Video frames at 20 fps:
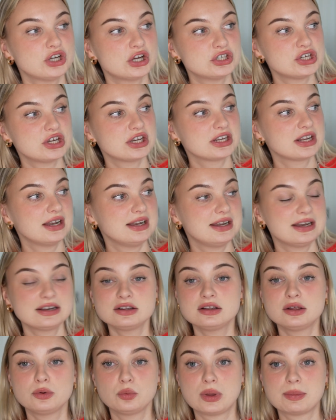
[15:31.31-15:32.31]
Judging
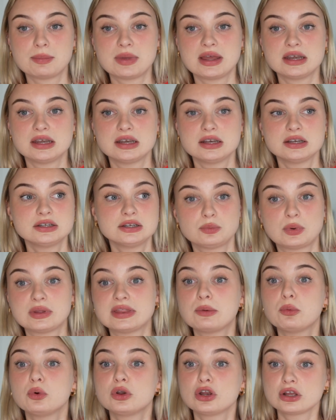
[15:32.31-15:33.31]
littler women when
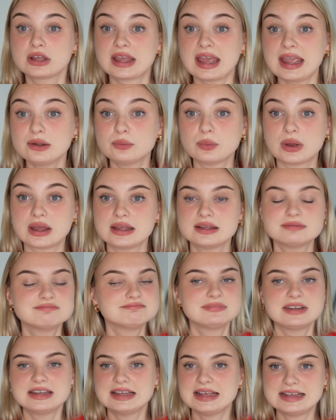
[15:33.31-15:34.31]
they want to gain weight
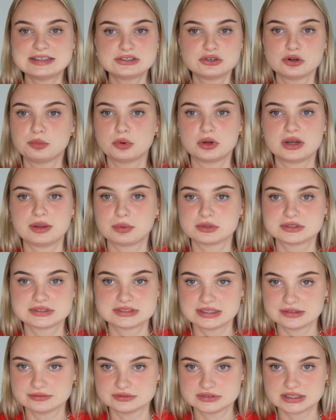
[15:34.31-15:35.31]
is not body
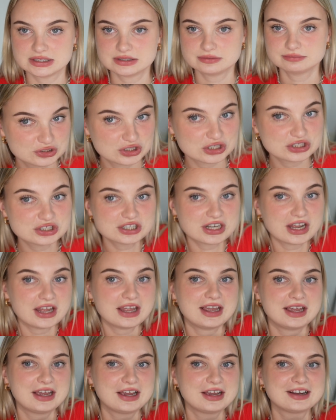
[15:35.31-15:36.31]
positivity. Just
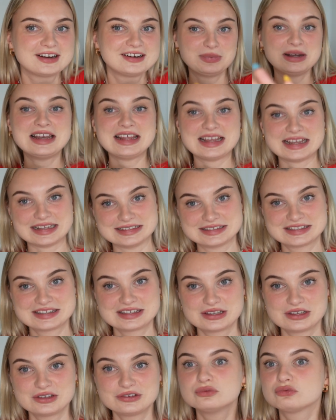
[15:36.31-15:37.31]
like,
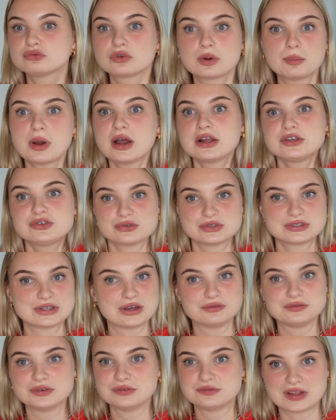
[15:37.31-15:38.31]
please remind
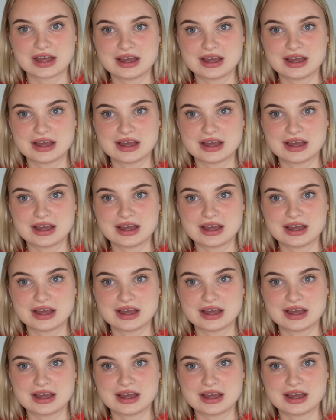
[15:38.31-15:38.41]
yourself of